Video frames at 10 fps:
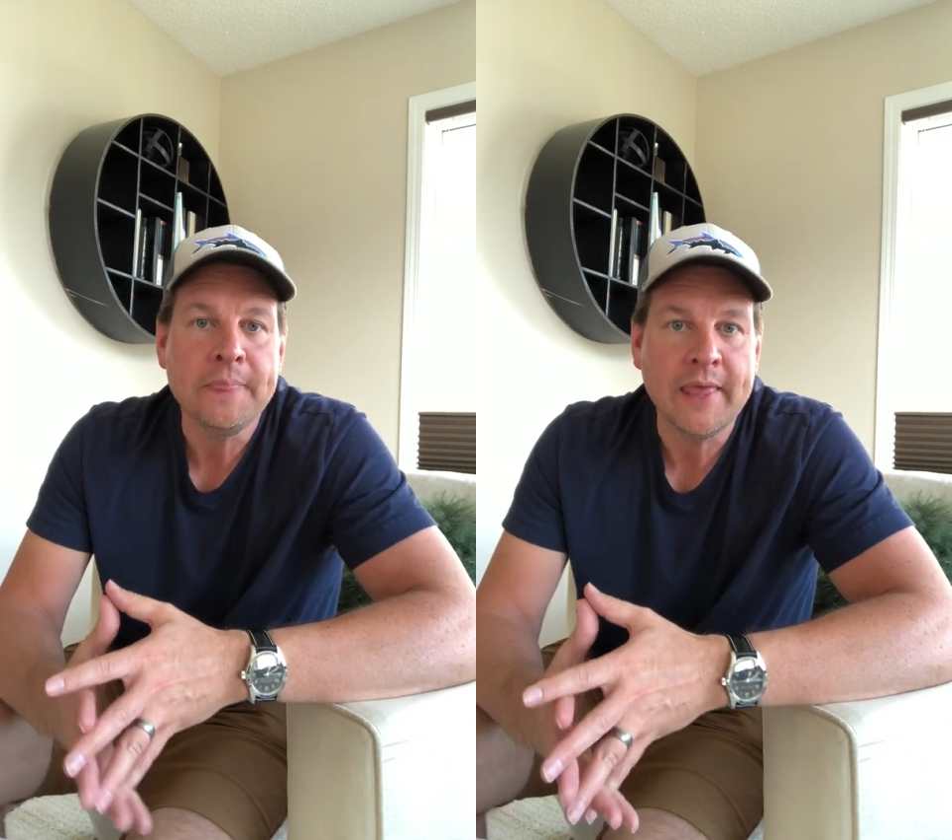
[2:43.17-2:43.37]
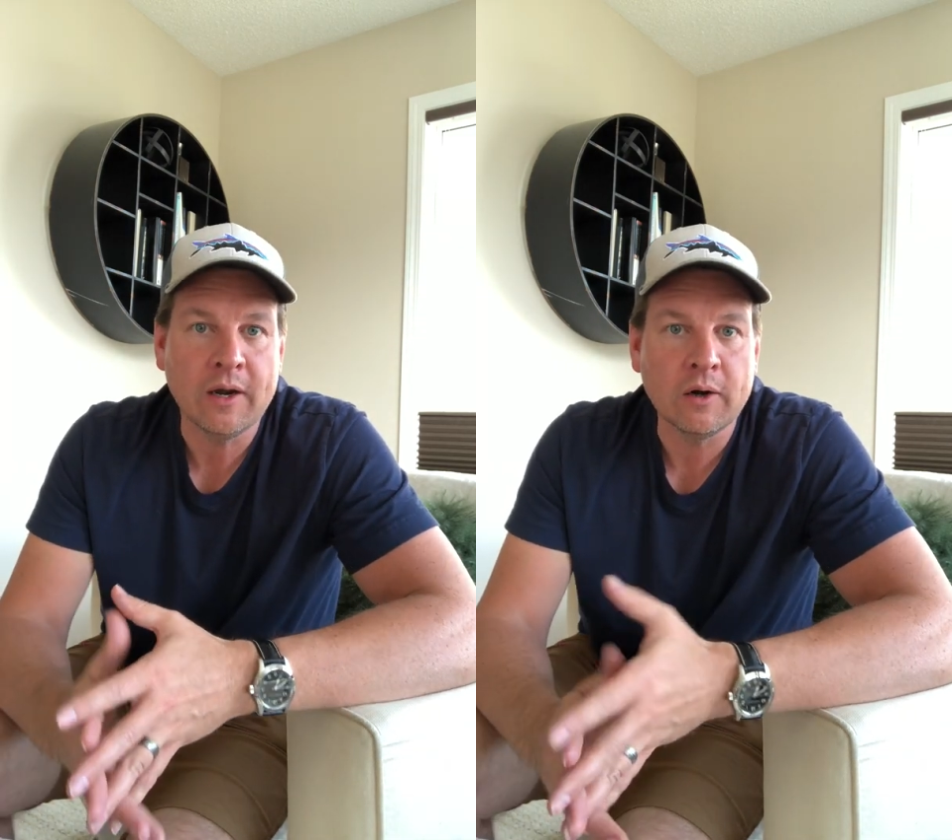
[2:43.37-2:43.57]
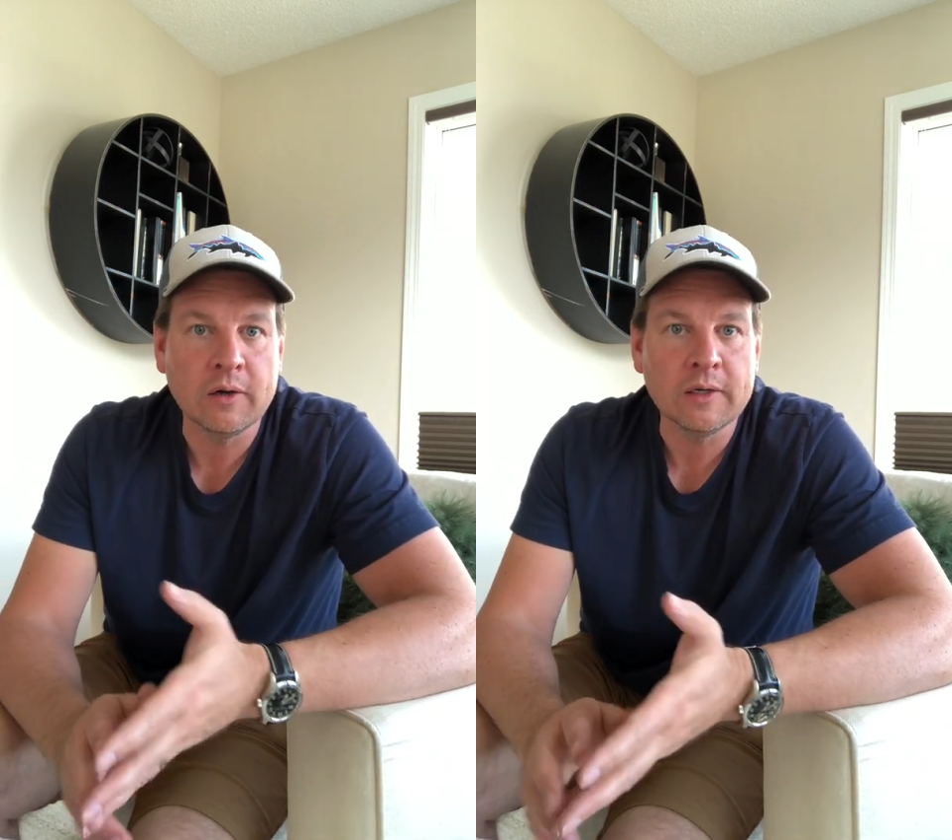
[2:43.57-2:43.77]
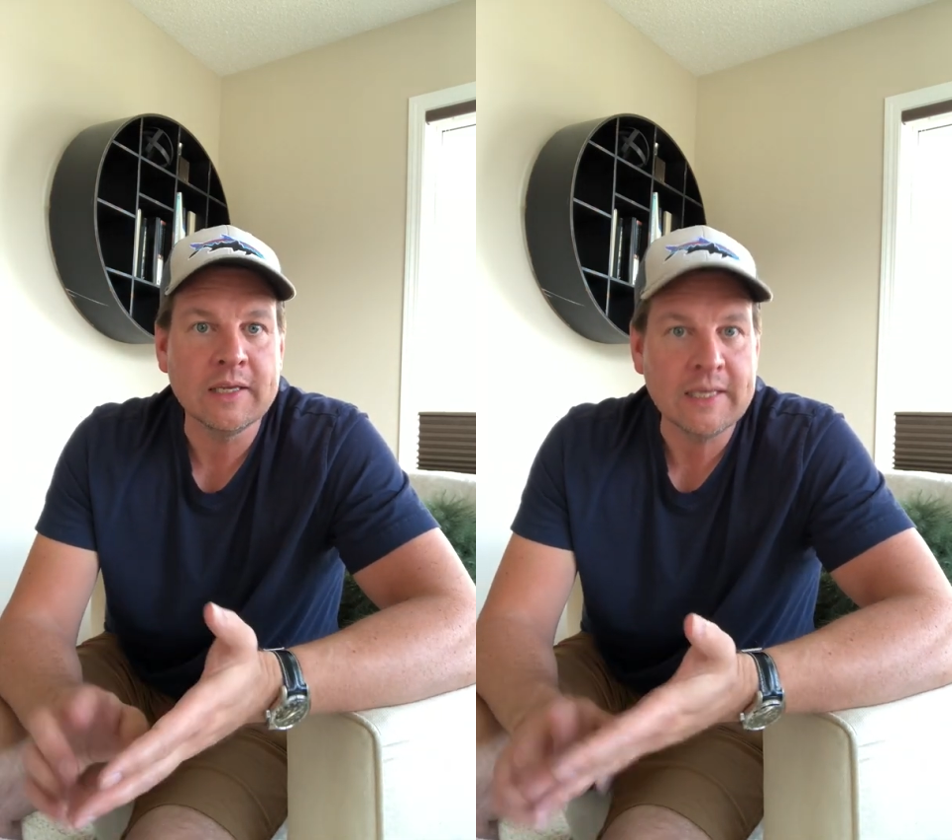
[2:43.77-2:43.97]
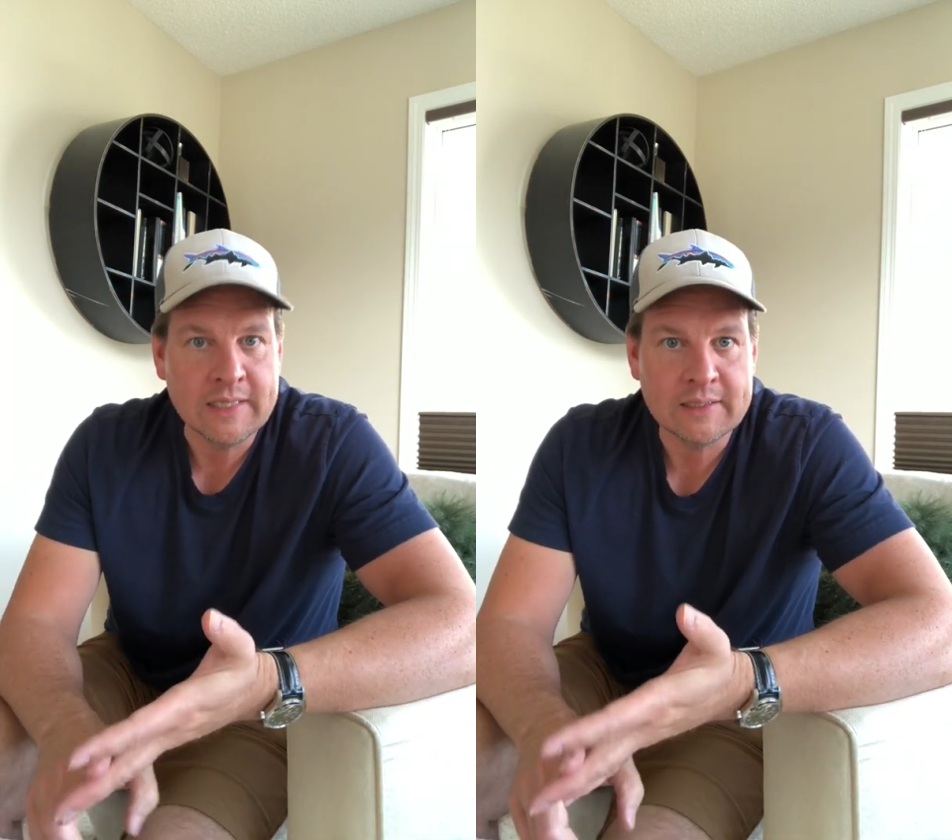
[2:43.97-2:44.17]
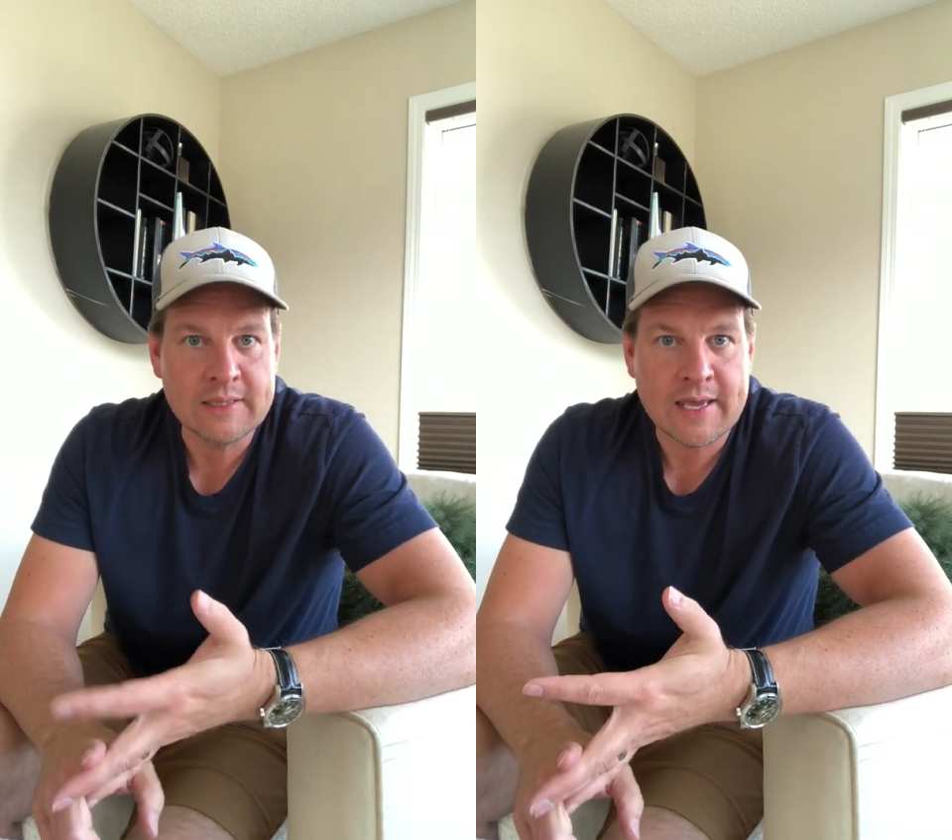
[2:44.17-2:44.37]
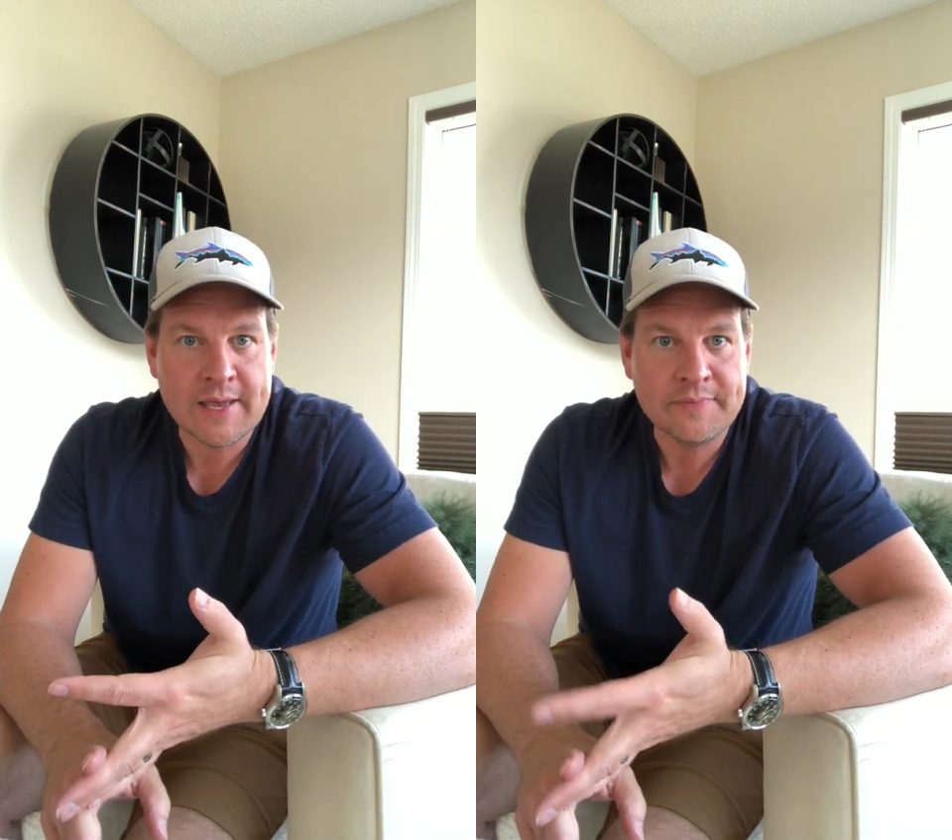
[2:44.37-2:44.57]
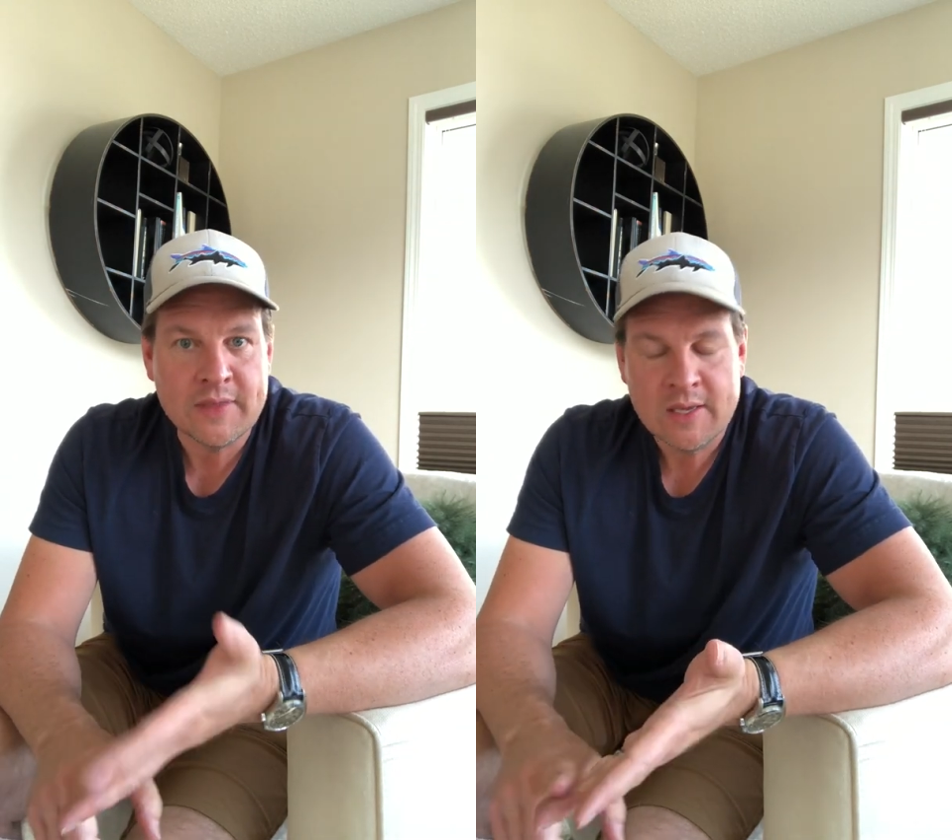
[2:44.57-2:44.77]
that are in that?